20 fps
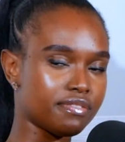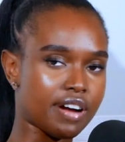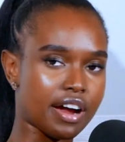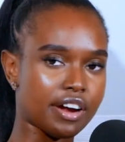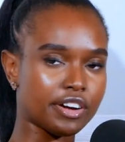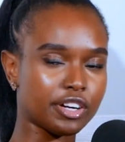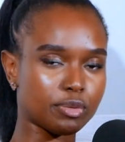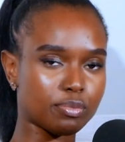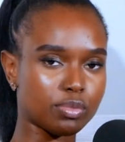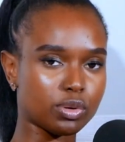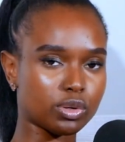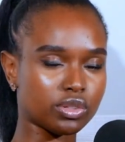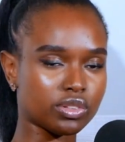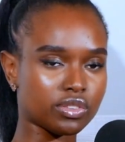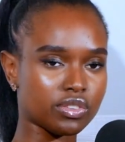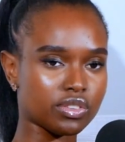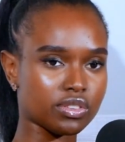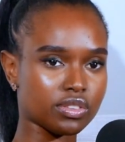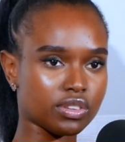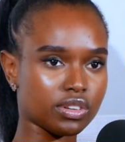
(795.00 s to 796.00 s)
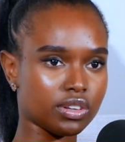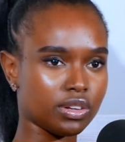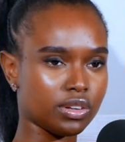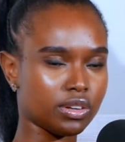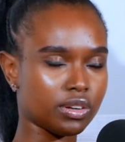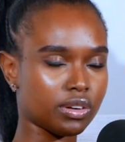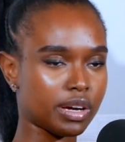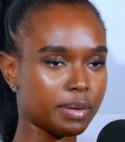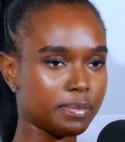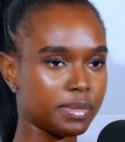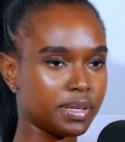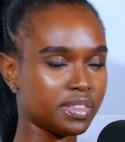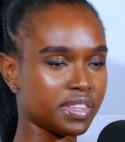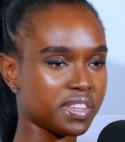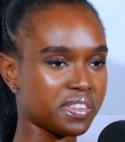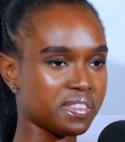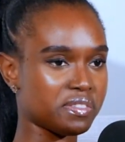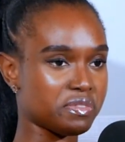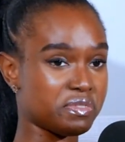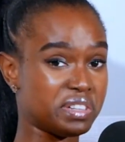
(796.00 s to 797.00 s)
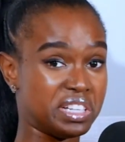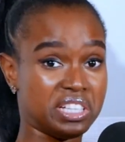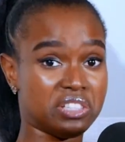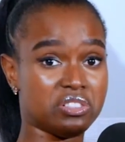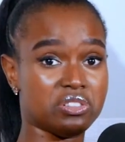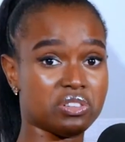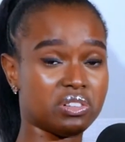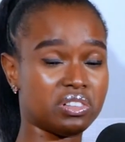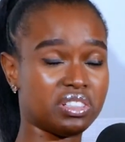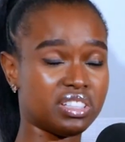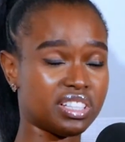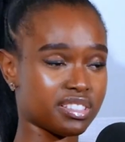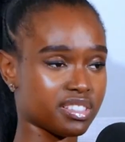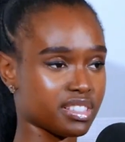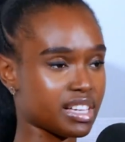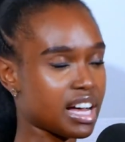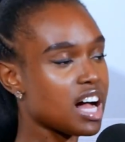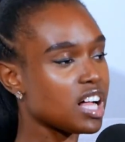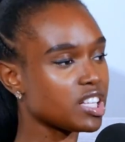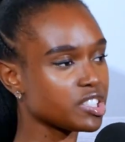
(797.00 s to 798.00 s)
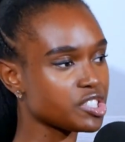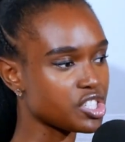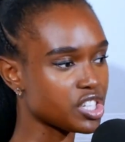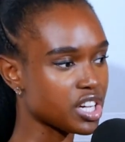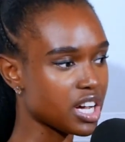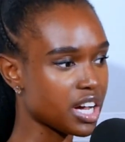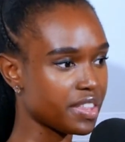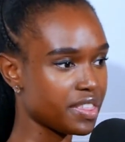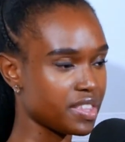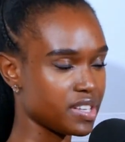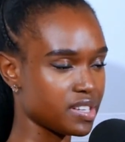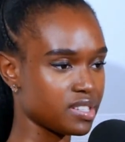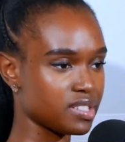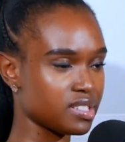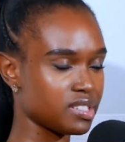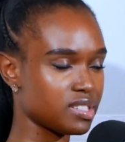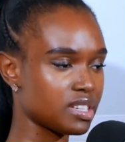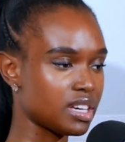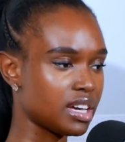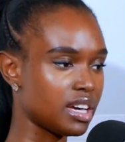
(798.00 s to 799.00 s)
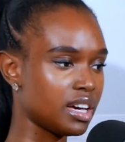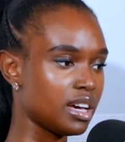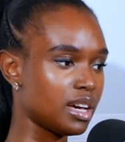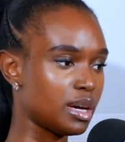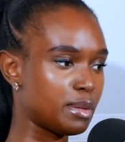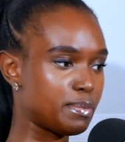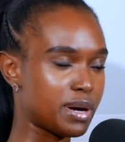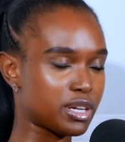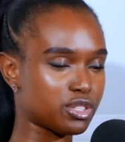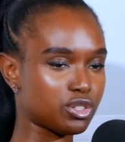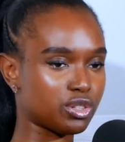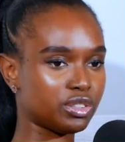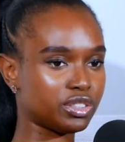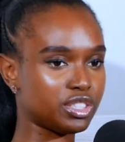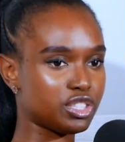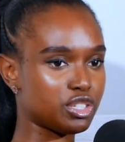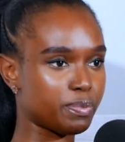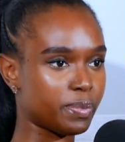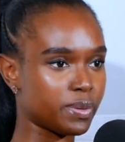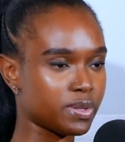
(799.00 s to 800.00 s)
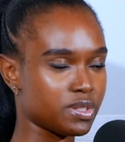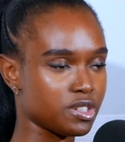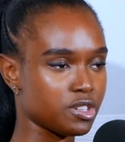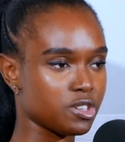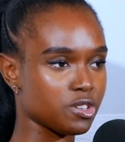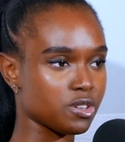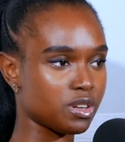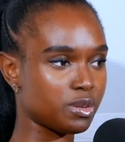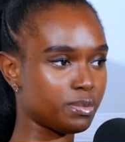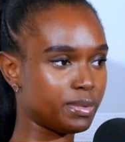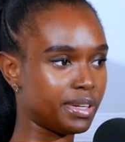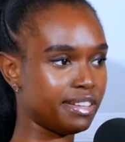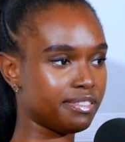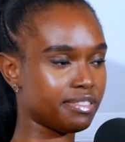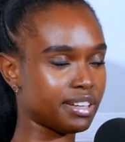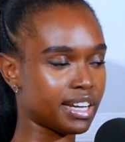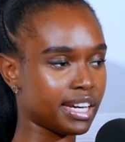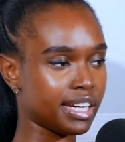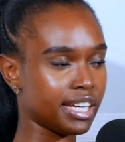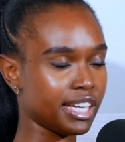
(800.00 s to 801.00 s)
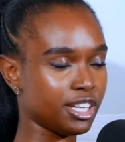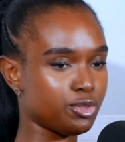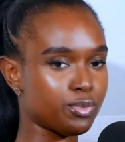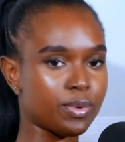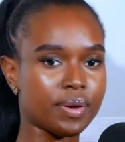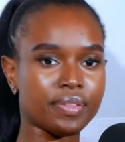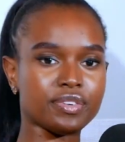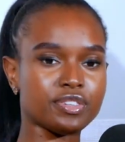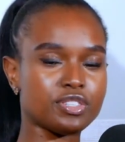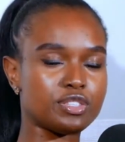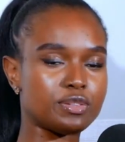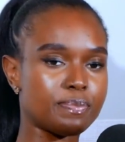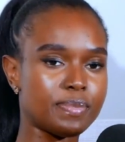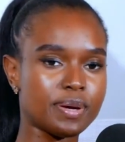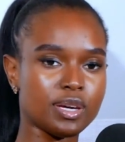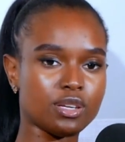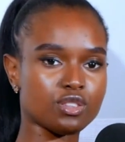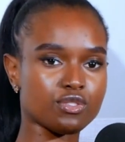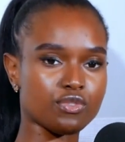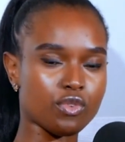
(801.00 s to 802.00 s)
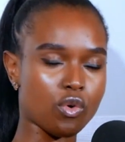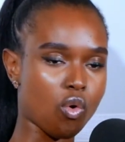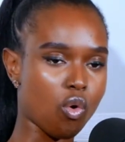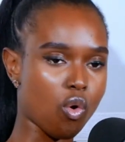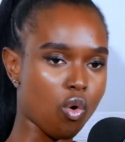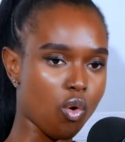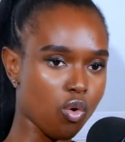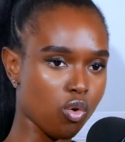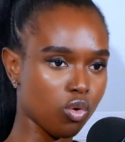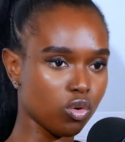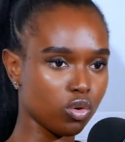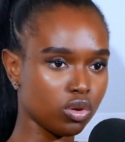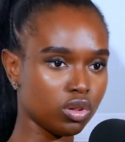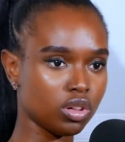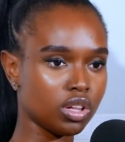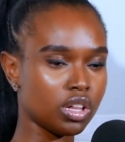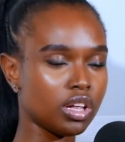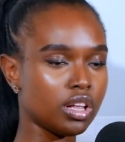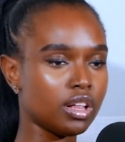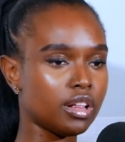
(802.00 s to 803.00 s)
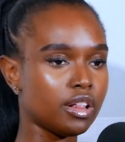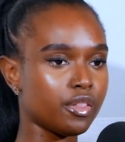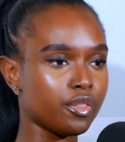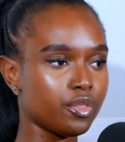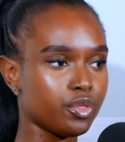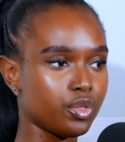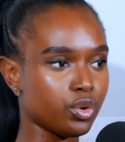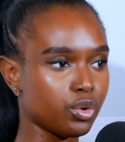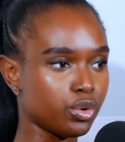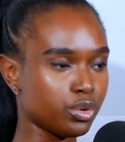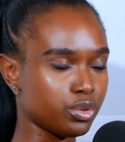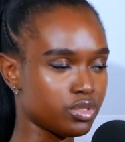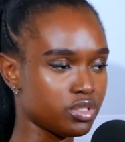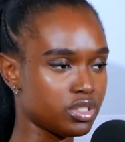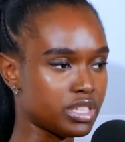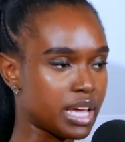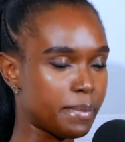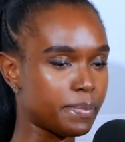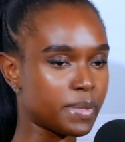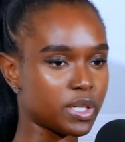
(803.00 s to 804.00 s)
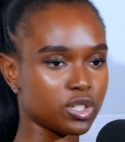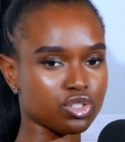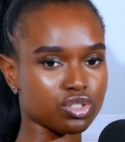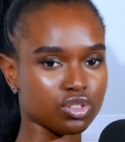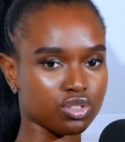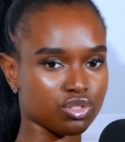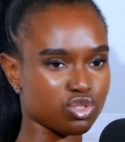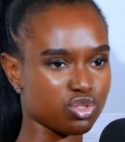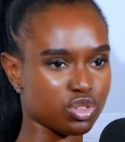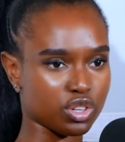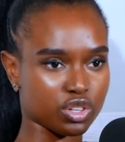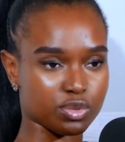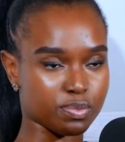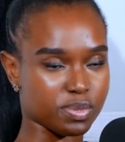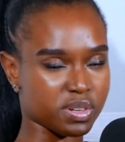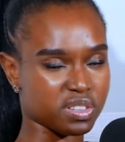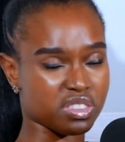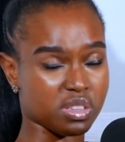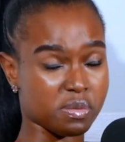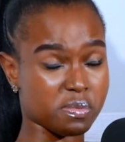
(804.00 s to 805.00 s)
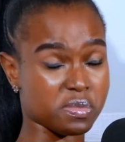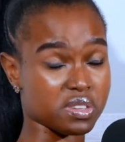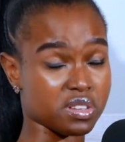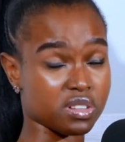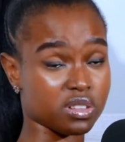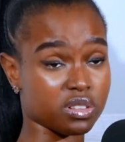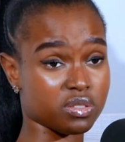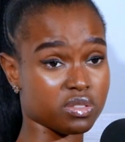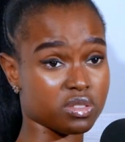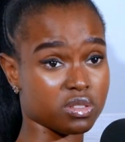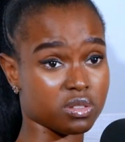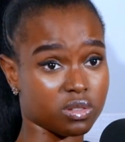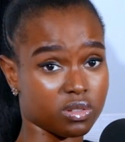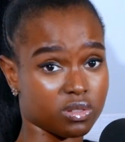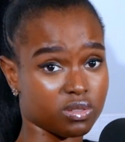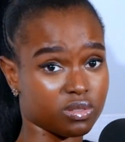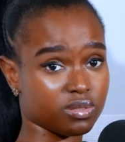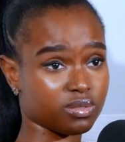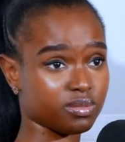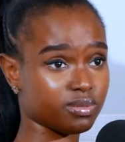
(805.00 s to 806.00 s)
variables. Exactly. You know, I mean, there's religion, there's culture, there's personal disposition. We live in an age where there's space for all those dimensions to express themselves. So,